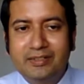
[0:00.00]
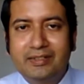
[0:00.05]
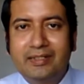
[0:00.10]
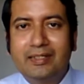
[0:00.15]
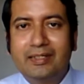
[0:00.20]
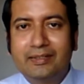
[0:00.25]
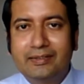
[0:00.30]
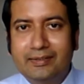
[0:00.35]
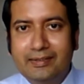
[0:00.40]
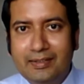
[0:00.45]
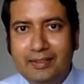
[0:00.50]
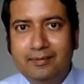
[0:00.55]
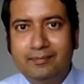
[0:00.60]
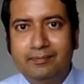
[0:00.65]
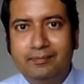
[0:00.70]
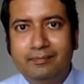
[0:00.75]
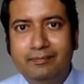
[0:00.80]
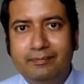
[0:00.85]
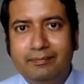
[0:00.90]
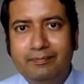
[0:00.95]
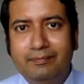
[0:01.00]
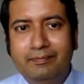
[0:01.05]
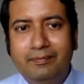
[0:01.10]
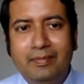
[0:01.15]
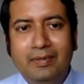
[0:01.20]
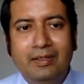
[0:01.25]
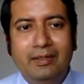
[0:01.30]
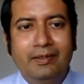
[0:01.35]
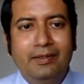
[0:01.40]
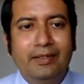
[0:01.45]
had come
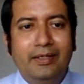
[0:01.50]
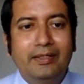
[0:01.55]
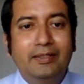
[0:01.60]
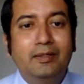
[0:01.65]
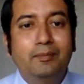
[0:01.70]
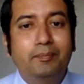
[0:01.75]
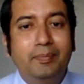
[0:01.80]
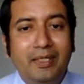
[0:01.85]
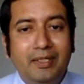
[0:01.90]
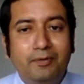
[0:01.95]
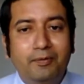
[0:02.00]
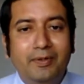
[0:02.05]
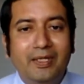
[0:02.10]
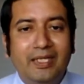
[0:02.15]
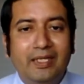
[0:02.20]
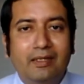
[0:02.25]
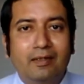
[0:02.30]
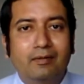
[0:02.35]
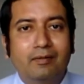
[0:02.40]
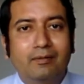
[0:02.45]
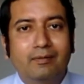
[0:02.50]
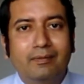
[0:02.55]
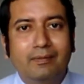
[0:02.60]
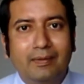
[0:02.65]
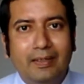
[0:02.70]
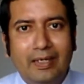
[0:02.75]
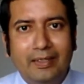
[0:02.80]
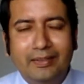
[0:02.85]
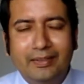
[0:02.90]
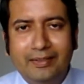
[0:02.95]
in a big way,
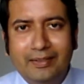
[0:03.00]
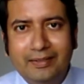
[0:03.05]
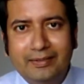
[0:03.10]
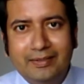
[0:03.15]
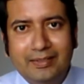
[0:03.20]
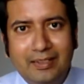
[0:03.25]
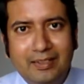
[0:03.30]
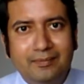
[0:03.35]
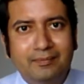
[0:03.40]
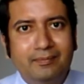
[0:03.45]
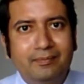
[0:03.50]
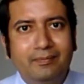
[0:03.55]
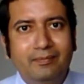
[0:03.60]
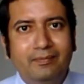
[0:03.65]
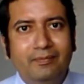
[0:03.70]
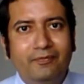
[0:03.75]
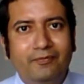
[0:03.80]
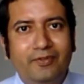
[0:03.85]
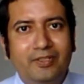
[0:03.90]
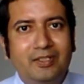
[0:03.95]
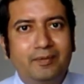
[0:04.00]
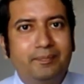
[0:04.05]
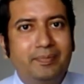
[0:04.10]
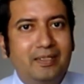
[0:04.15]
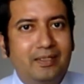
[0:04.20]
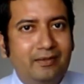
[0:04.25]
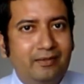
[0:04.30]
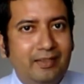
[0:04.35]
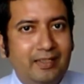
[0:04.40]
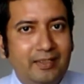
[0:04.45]
and it had come with a
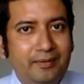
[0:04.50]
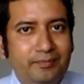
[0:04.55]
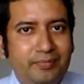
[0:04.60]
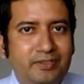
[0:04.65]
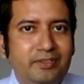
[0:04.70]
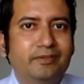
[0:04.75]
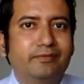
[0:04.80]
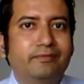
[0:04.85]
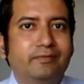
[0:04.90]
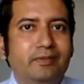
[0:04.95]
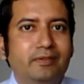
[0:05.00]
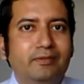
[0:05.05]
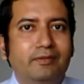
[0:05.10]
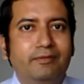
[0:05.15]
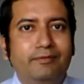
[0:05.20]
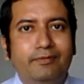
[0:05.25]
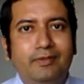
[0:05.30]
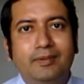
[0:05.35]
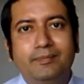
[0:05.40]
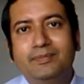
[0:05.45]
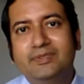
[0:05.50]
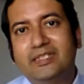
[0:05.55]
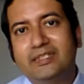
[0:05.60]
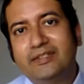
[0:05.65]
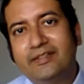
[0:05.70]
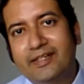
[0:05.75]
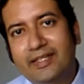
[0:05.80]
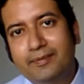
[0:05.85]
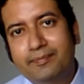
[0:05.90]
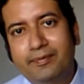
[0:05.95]
paradigm shift from
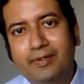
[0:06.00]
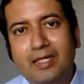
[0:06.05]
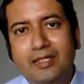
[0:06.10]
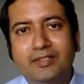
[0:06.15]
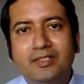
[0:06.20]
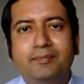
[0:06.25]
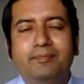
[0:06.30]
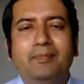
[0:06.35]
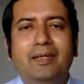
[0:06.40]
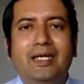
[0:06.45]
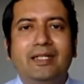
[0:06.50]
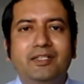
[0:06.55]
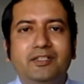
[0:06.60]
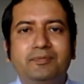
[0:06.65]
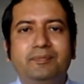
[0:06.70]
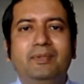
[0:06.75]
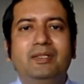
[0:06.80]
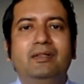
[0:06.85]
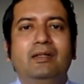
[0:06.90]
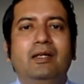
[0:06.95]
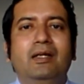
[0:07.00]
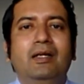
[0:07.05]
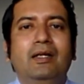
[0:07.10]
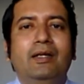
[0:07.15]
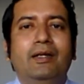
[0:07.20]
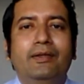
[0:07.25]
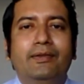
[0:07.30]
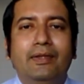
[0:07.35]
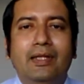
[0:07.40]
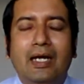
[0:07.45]
generic project management.
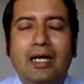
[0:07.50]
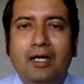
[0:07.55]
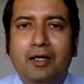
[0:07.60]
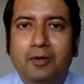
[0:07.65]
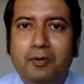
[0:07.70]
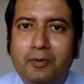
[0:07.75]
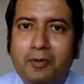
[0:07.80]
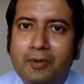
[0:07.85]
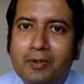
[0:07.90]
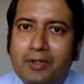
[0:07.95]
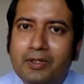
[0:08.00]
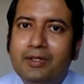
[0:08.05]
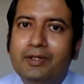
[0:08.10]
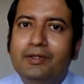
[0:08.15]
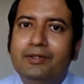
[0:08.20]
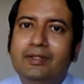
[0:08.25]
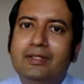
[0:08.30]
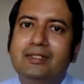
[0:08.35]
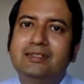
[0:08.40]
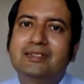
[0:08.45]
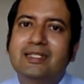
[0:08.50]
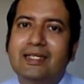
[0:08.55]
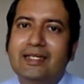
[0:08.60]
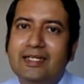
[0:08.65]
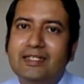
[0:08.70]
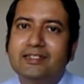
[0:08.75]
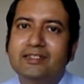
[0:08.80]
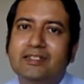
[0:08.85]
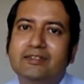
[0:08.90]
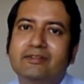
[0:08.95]
Now the
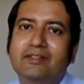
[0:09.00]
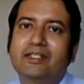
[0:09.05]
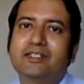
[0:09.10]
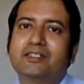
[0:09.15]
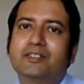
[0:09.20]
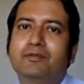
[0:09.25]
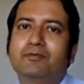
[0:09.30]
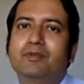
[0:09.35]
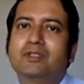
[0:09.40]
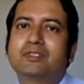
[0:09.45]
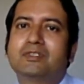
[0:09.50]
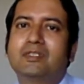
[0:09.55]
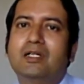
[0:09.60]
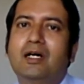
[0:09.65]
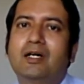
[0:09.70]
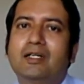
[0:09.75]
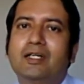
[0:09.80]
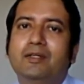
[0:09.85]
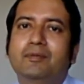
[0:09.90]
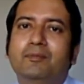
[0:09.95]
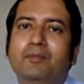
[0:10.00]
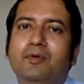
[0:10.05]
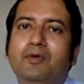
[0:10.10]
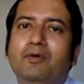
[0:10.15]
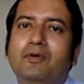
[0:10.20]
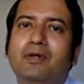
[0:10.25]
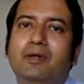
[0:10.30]
second generation was talking more